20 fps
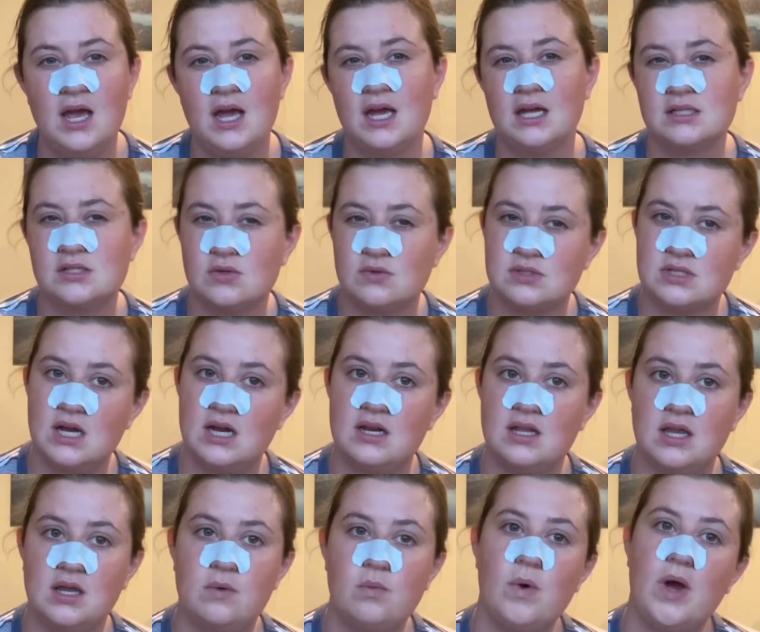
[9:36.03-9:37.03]
And so it's kind of
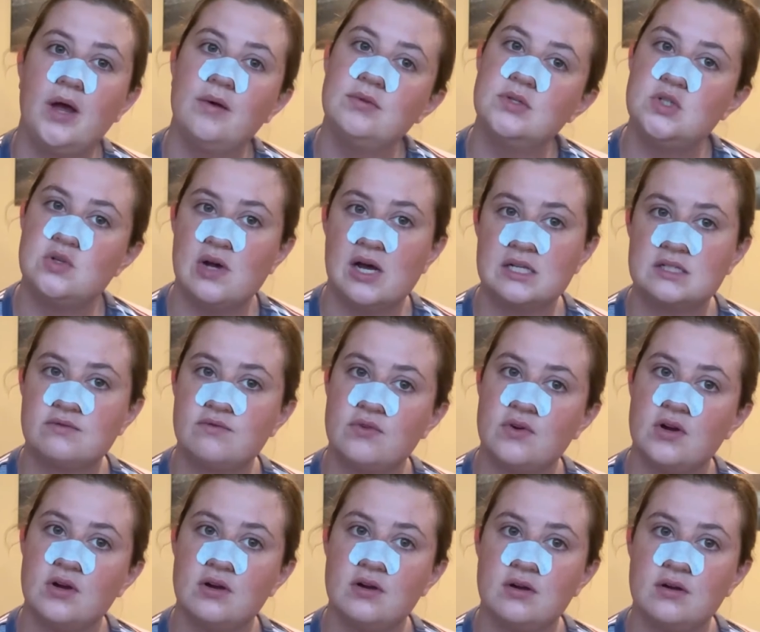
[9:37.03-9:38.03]
like, why would you ask
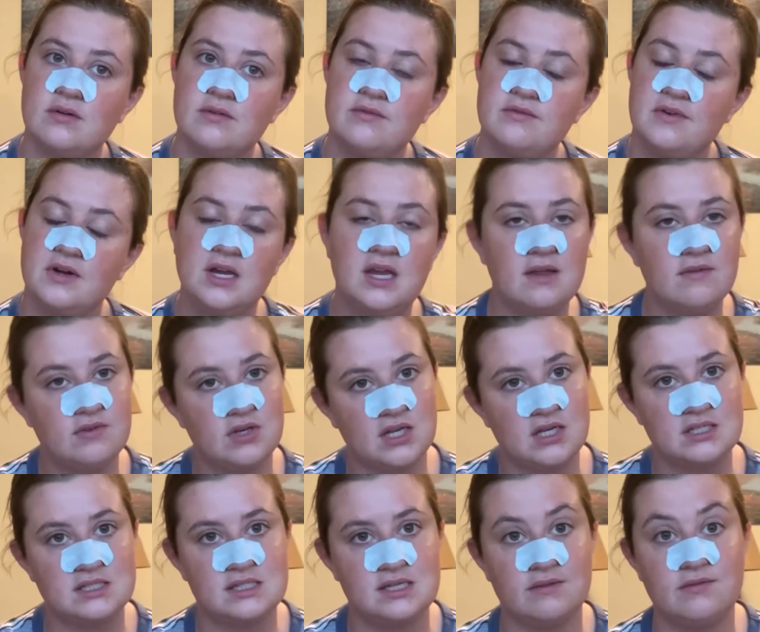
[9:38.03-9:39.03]
for
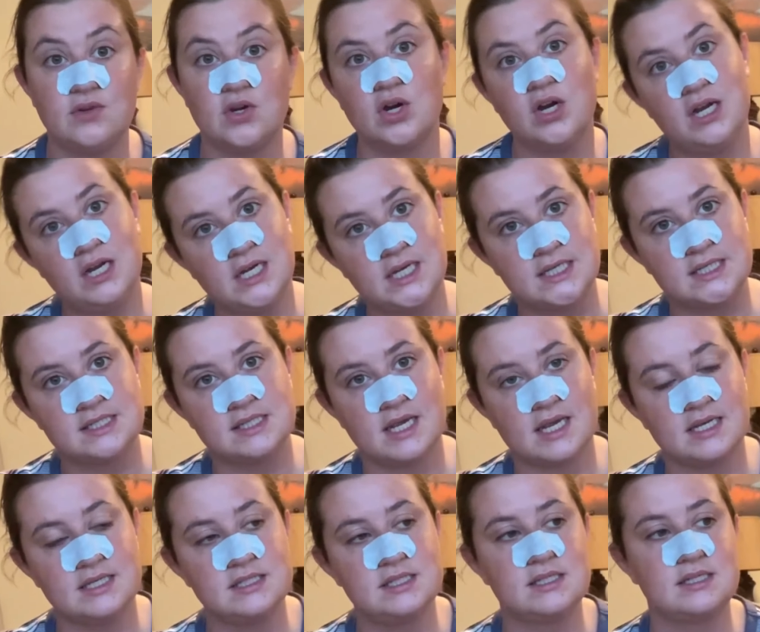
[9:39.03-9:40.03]
forgiveness if you're
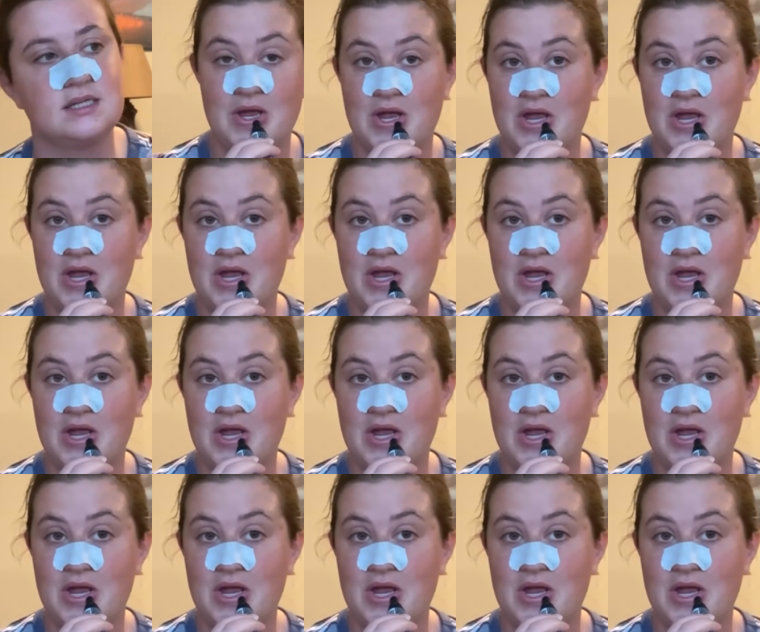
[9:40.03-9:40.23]
innocent?